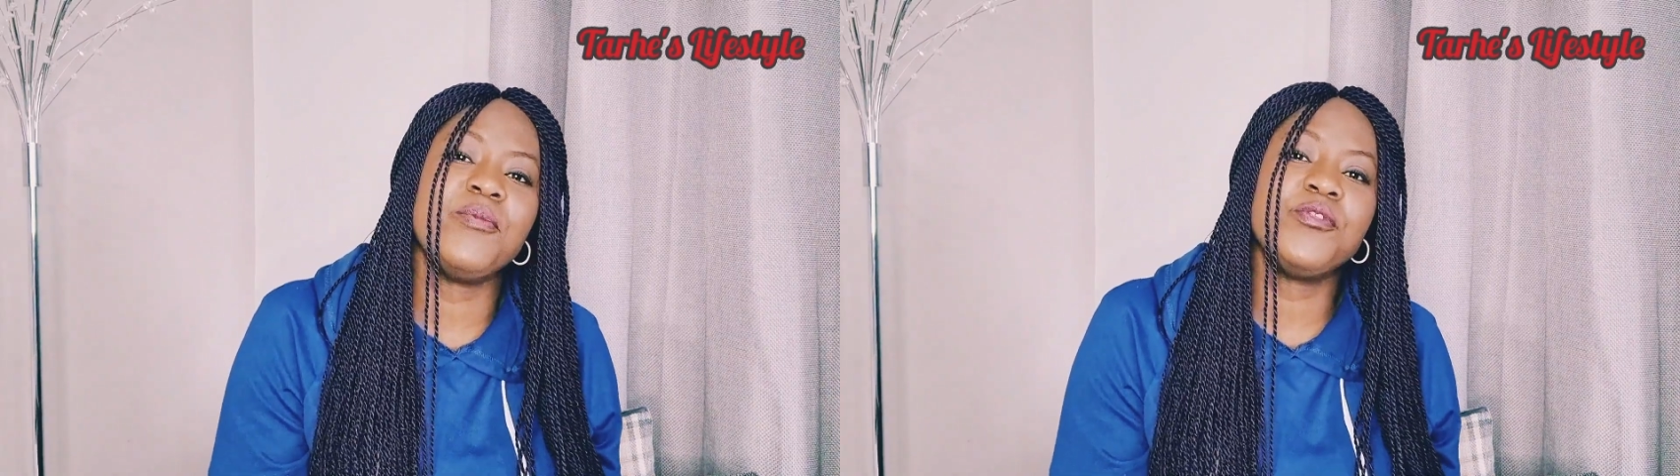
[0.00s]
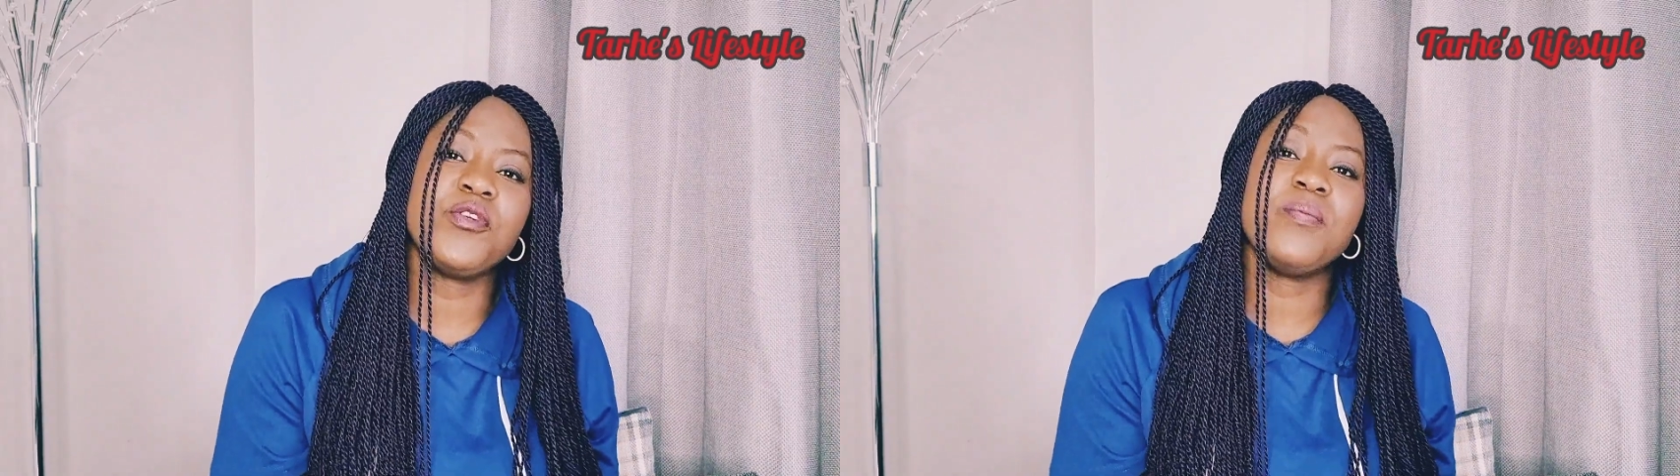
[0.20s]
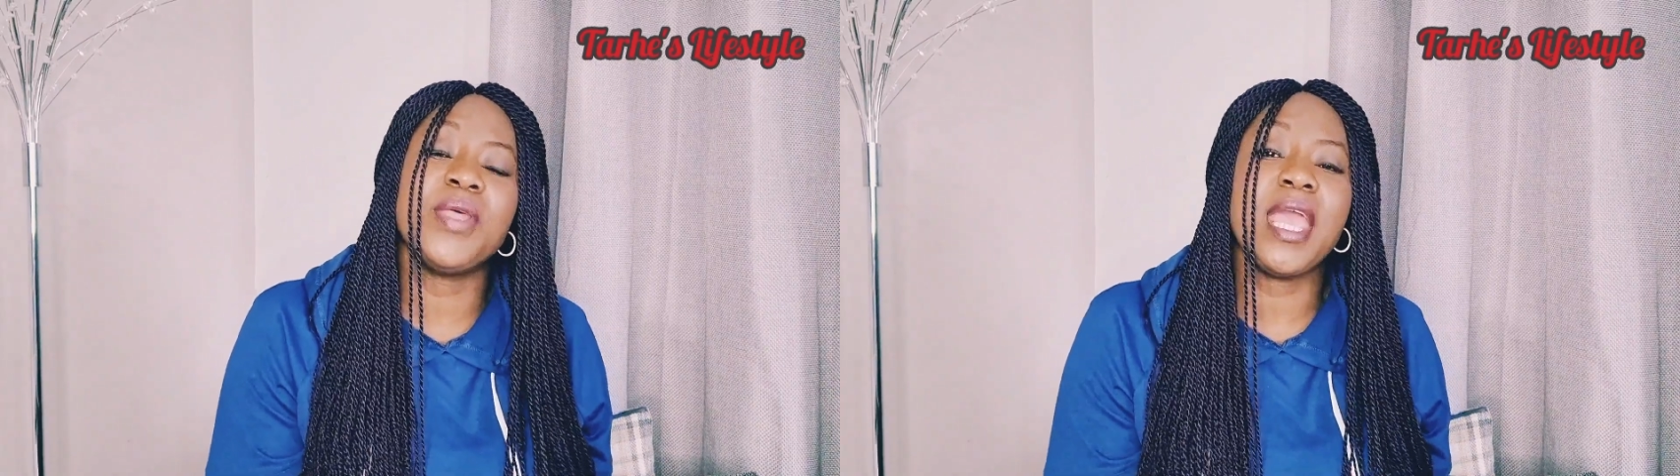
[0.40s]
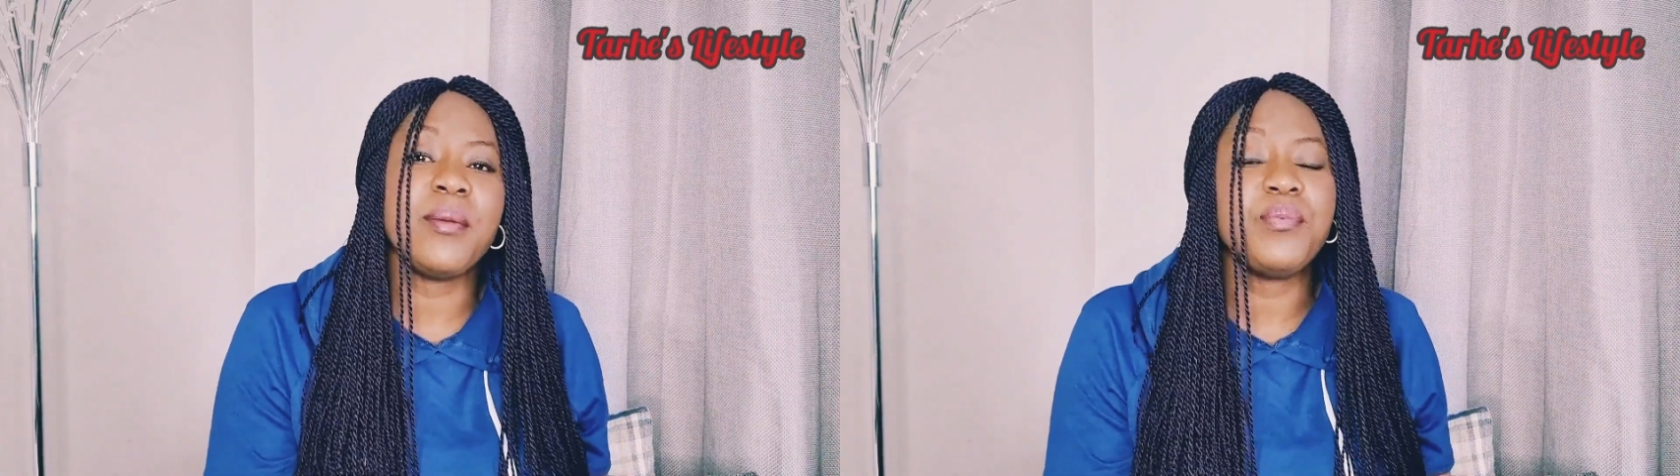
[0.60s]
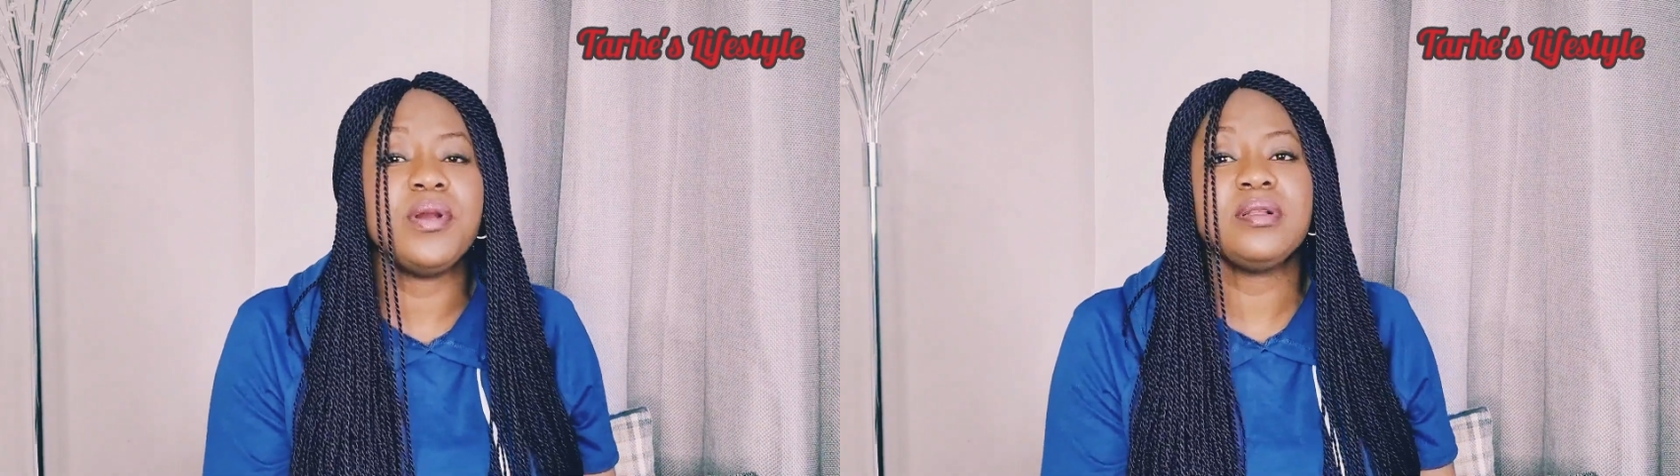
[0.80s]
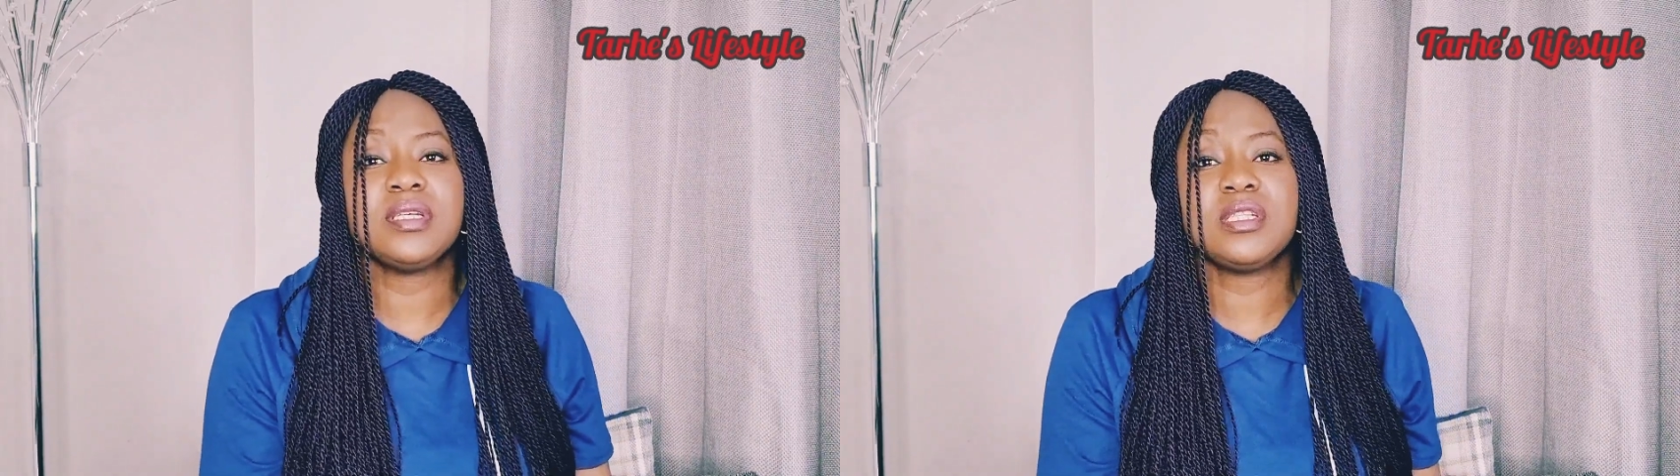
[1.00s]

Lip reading: from April the